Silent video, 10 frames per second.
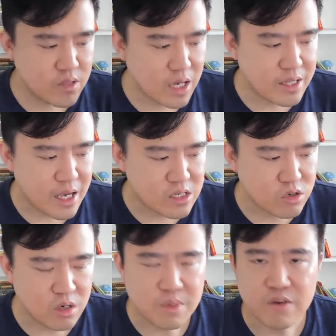that there's
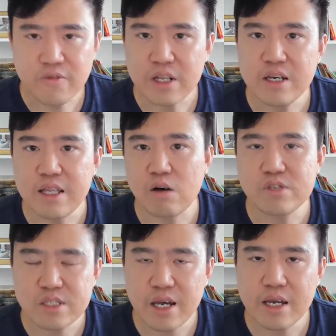going to be a further
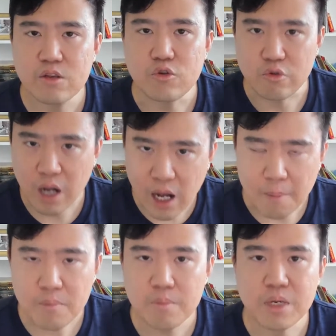downside to
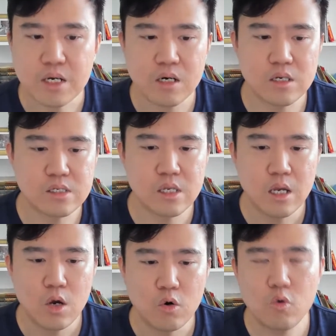come, because
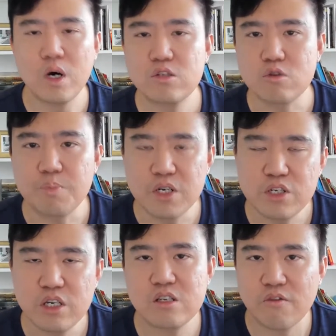who wants to
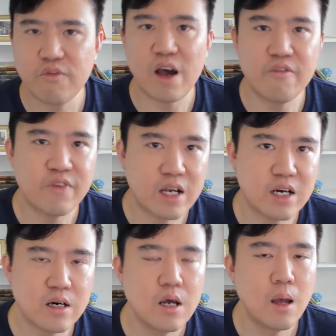purchase
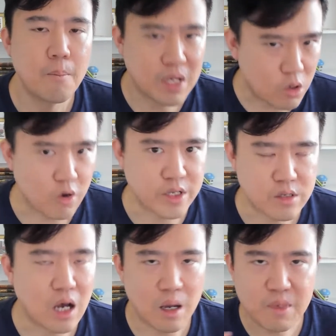five-figure Bitcoin?
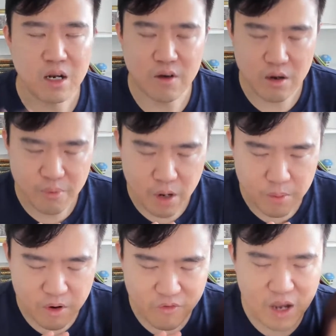I mean,
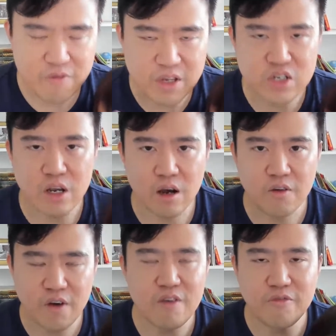a
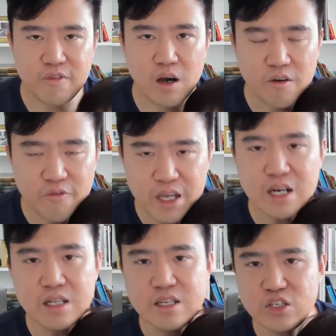
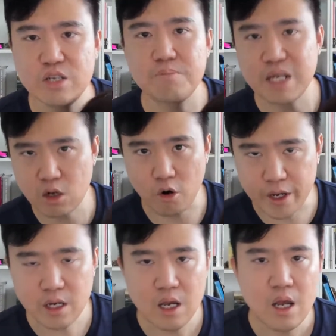five-figure digit
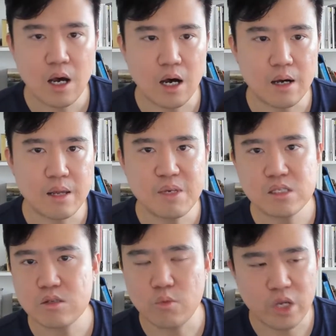Bitcoin. That
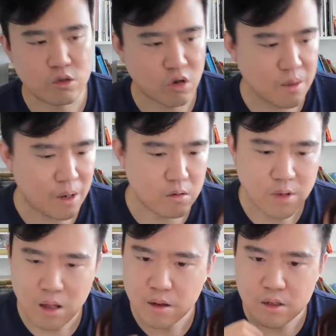means when you're talking
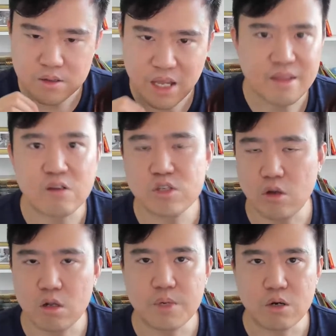about $10,000
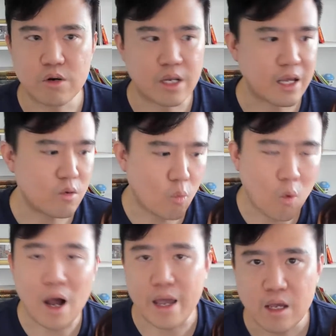Bitcoin, like
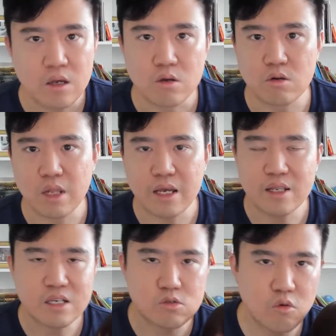why? Like
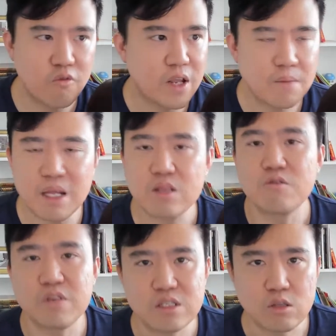there's no fundamental
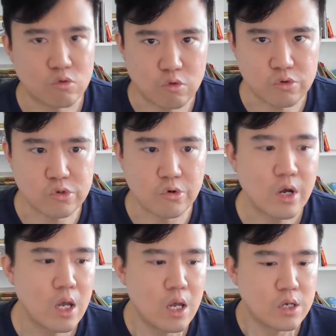reason to do so.
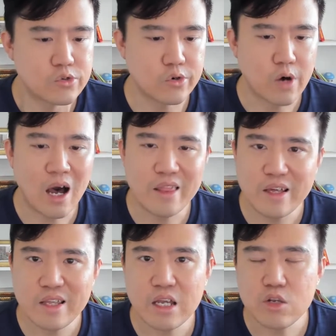So
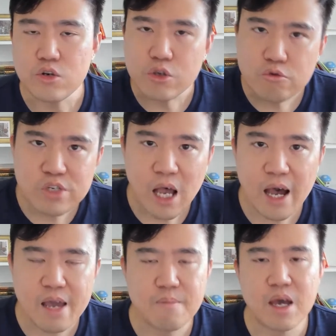other than news
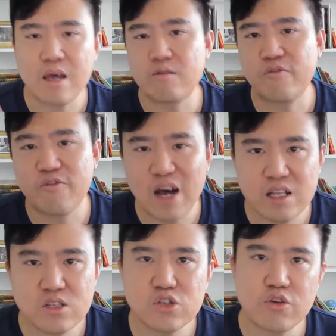hype and
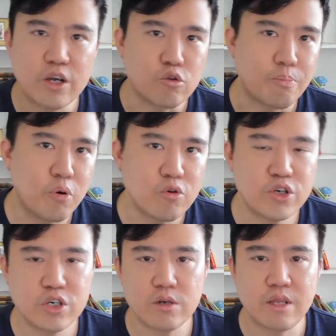funds trying to
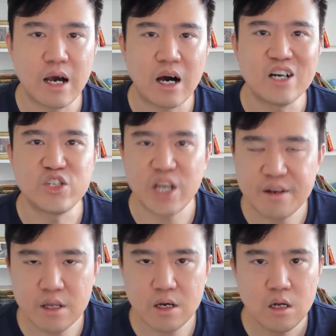push their
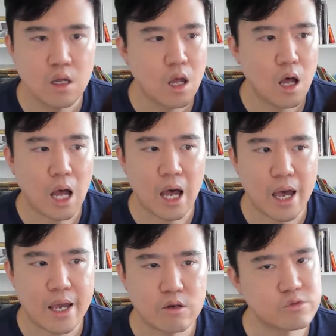agenda,
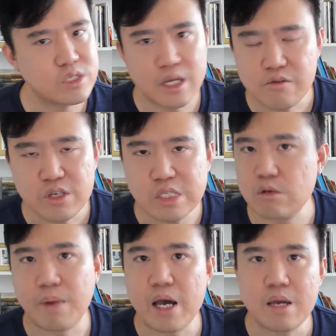I don't see any reason
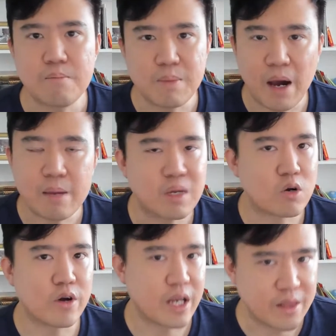to be buying
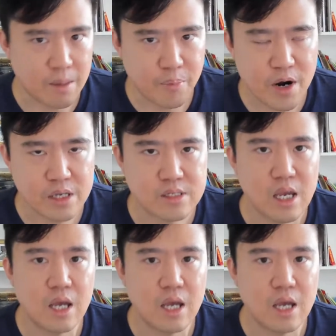Bitcoin at that price.